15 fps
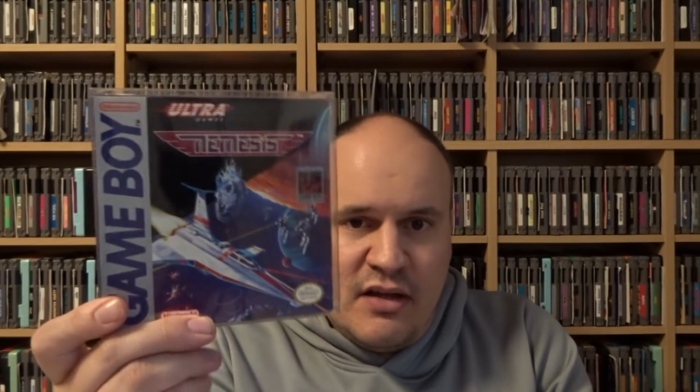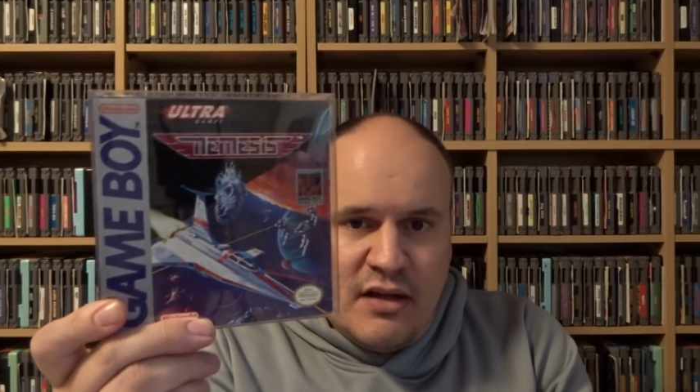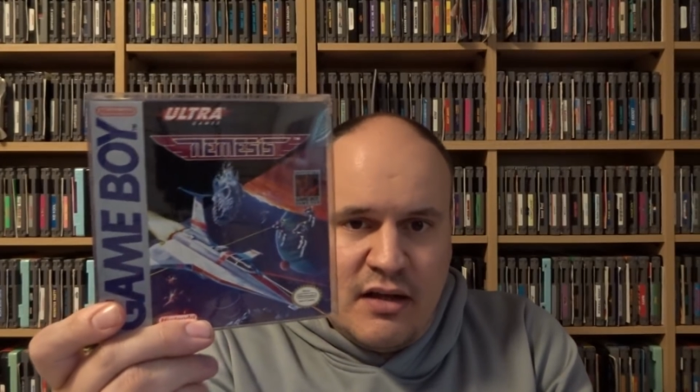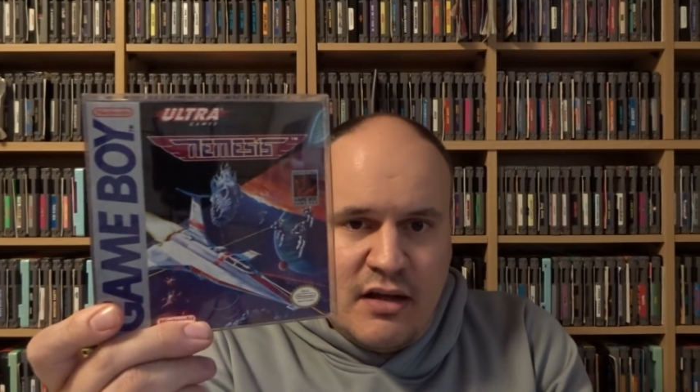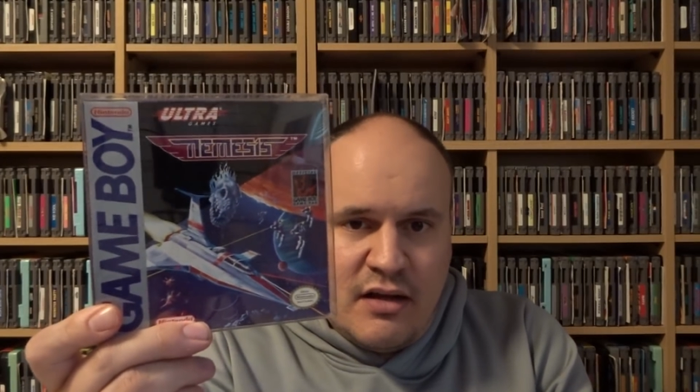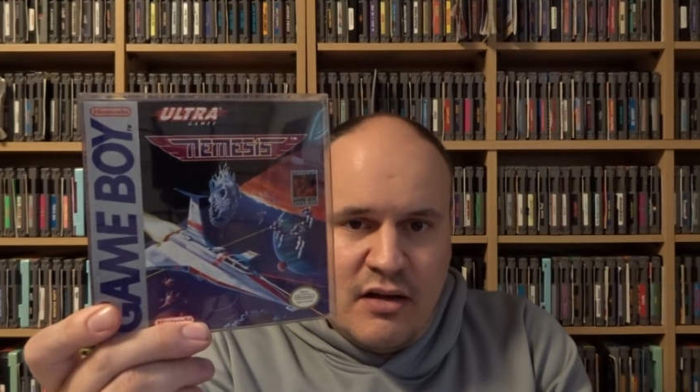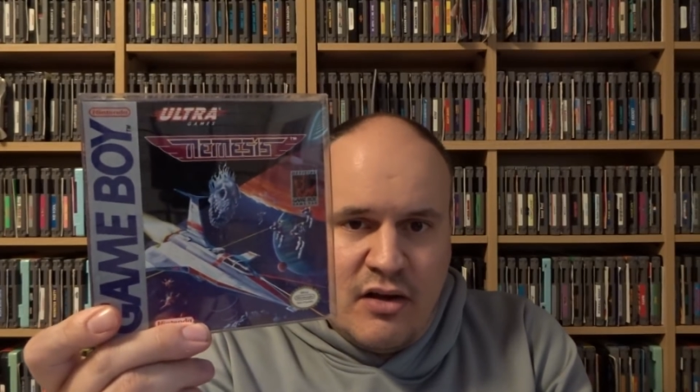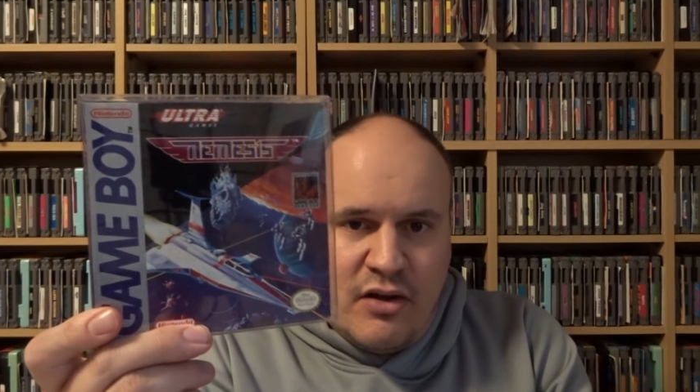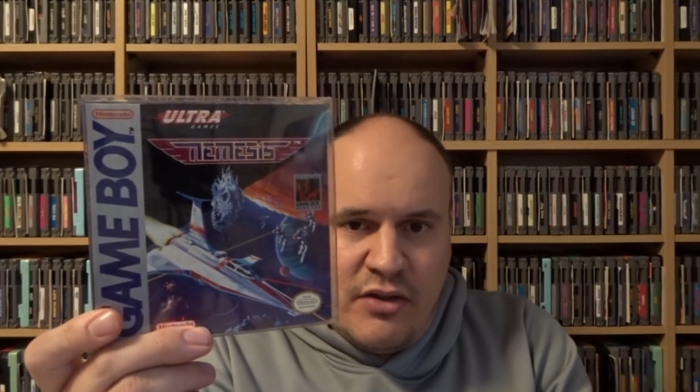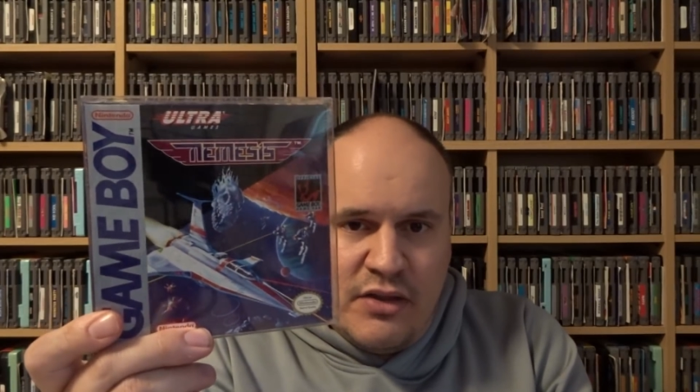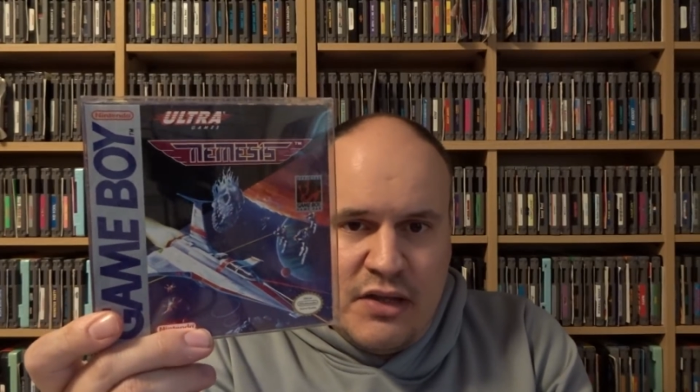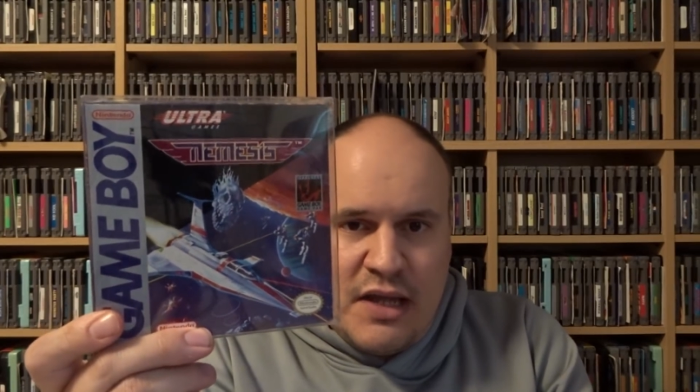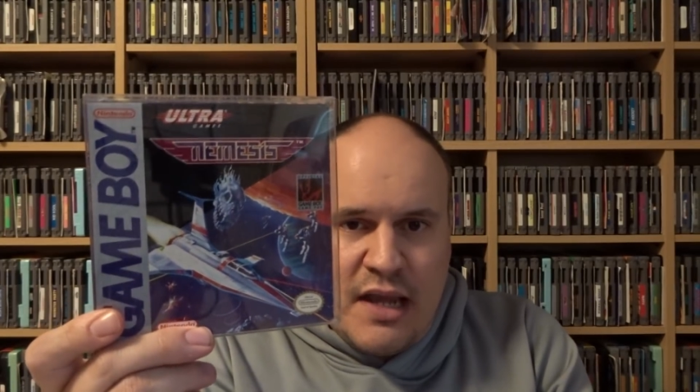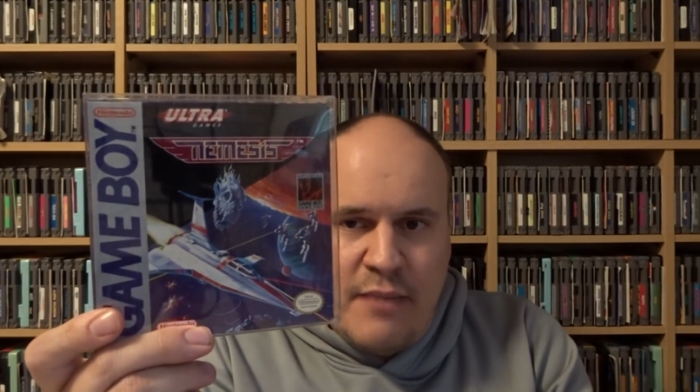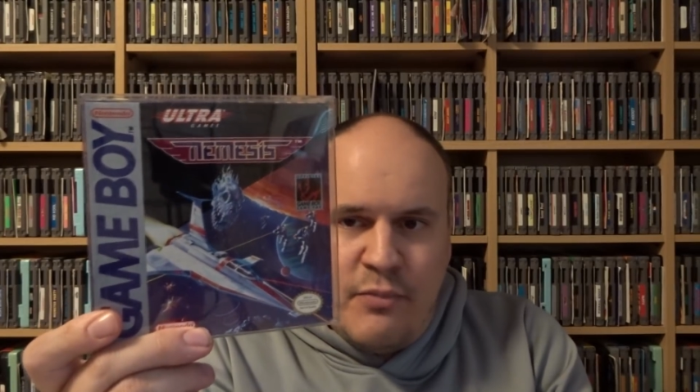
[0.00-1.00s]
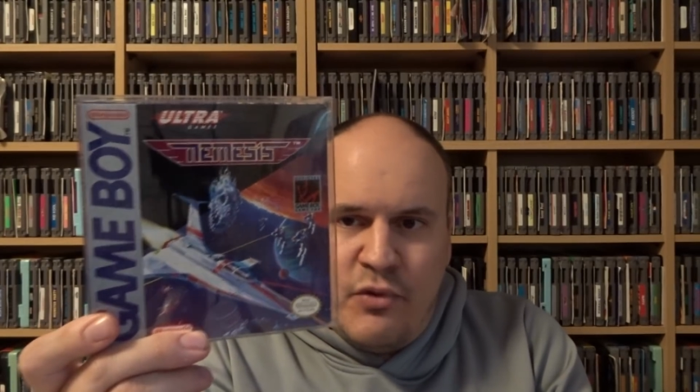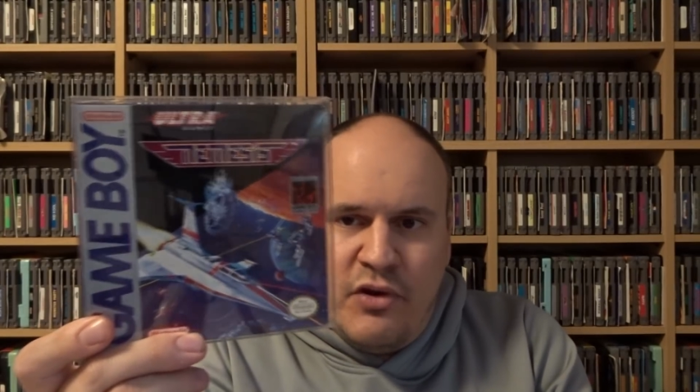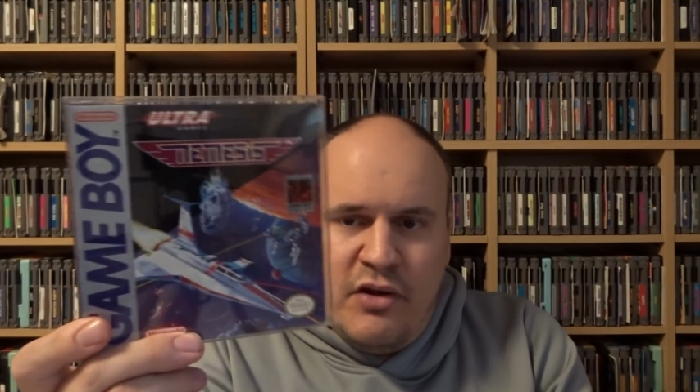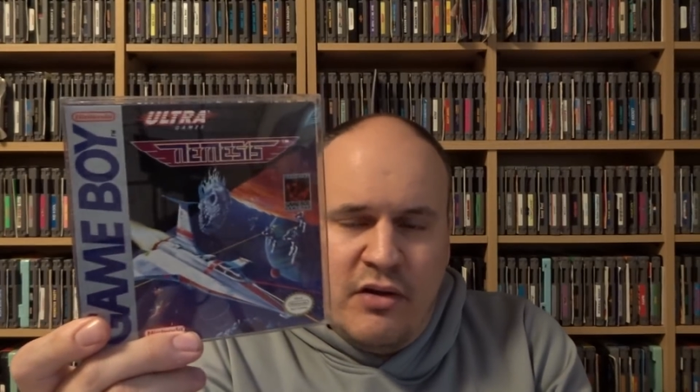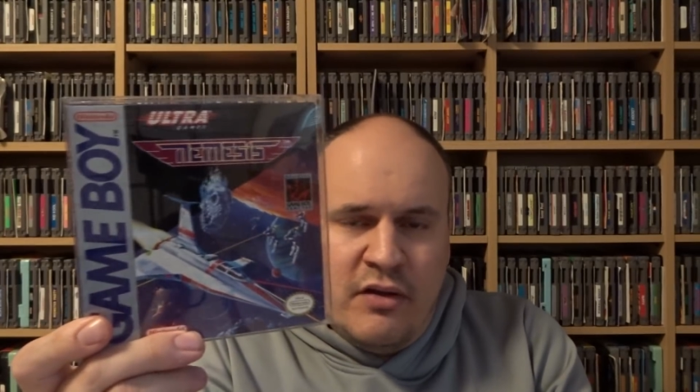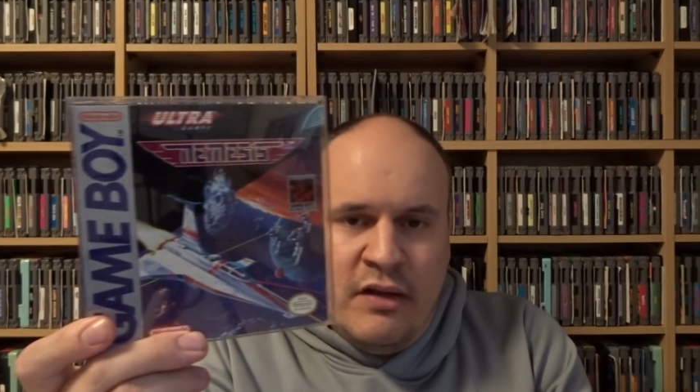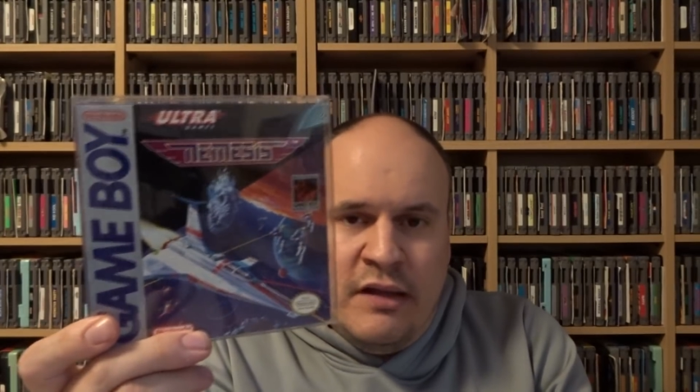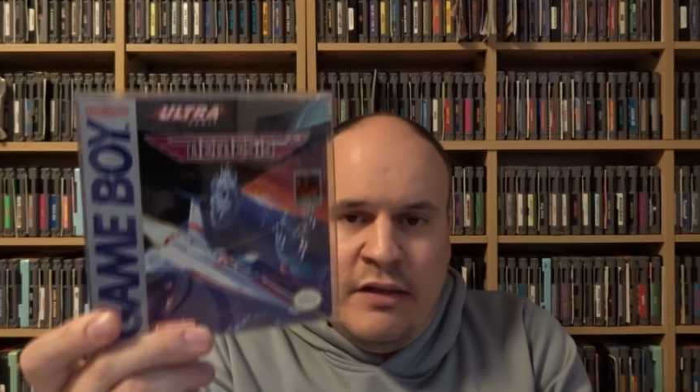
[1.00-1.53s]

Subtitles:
on the Game Boy,